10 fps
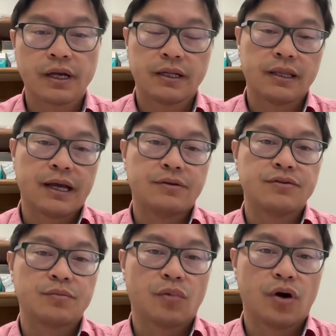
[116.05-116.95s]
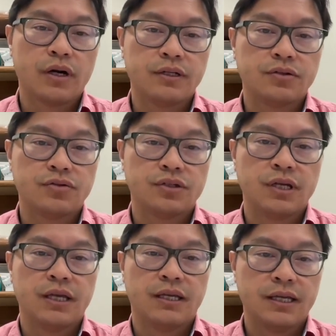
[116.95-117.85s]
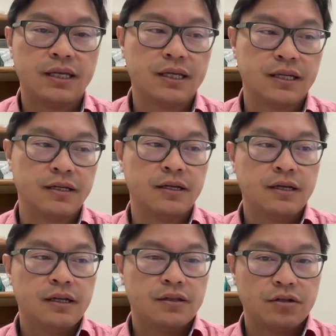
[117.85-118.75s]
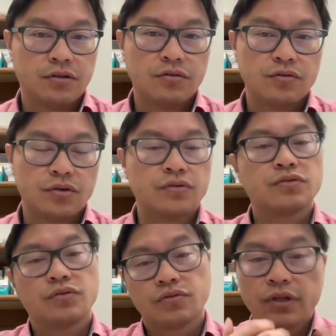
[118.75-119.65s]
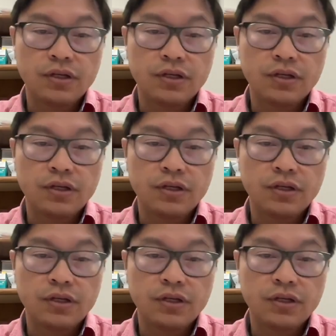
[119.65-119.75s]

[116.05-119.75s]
that allows your body to take in the glucose. So say